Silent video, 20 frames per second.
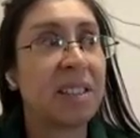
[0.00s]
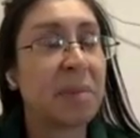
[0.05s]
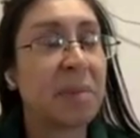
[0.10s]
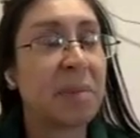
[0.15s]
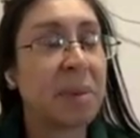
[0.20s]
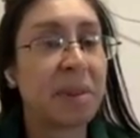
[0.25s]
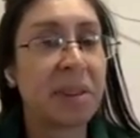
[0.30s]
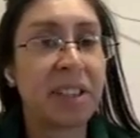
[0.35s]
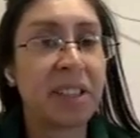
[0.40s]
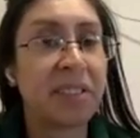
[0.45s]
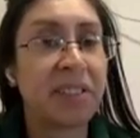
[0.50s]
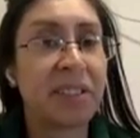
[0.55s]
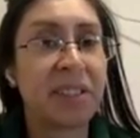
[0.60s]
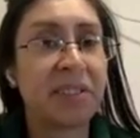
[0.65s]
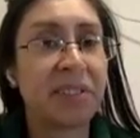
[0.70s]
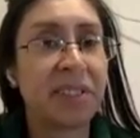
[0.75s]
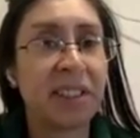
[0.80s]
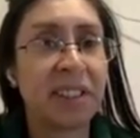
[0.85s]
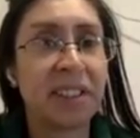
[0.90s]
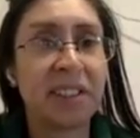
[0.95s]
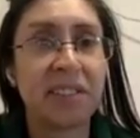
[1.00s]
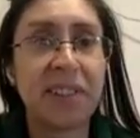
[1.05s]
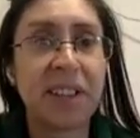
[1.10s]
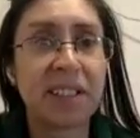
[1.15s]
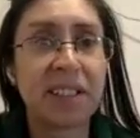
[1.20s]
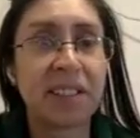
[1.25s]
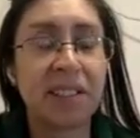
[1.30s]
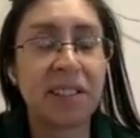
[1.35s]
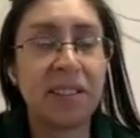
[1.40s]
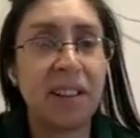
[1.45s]
Some people aren't even going to feel the
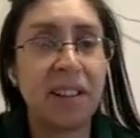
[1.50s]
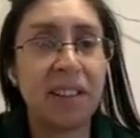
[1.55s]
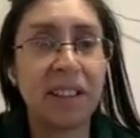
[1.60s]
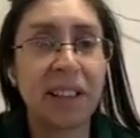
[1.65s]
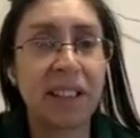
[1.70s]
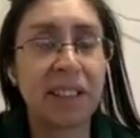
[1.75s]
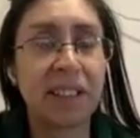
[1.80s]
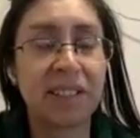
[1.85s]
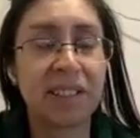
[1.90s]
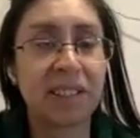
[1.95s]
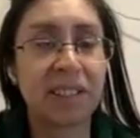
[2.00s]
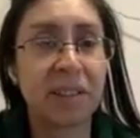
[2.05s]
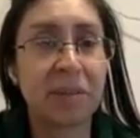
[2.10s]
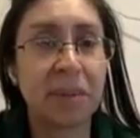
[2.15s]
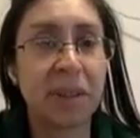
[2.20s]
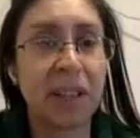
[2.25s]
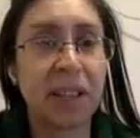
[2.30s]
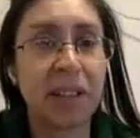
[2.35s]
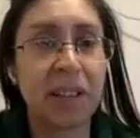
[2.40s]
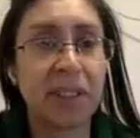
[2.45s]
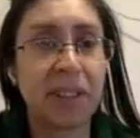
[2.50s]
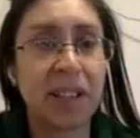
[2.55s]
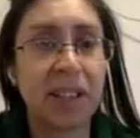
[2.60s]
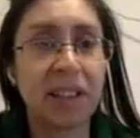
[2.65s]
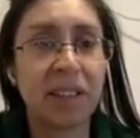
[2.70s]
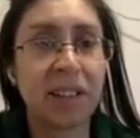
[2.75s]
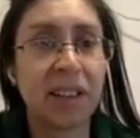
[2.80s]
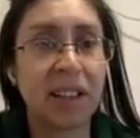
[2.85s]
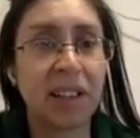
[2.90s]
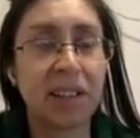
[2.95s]
effects at all. Like it's just going to be
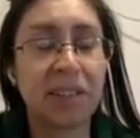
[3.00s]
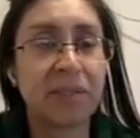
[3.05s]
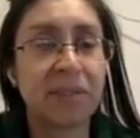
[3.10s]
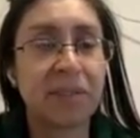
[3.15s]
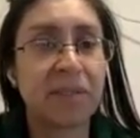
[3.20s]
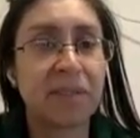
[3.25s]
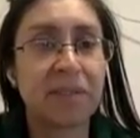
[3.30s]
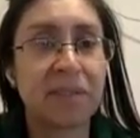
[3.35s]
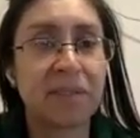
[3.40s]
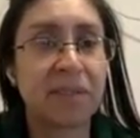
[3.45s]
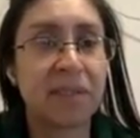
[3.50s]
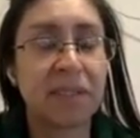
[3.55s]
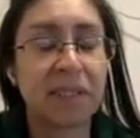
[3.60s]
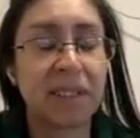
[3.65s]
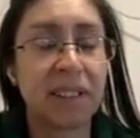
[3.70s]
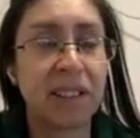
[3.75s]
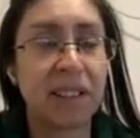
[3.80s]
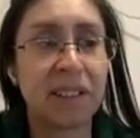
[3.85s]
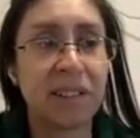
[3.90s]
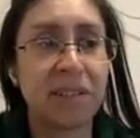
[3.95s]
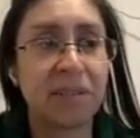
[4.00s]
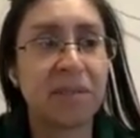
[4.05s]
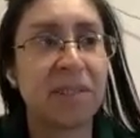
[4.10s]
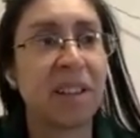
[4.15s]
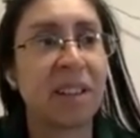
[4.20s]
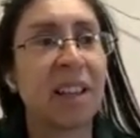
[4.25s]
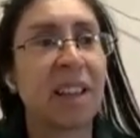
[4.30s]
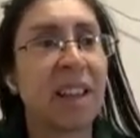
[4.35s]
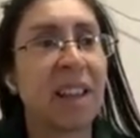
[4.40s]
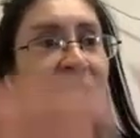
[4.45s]
everyday life, you
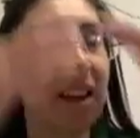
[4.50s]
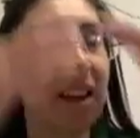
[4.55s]
know.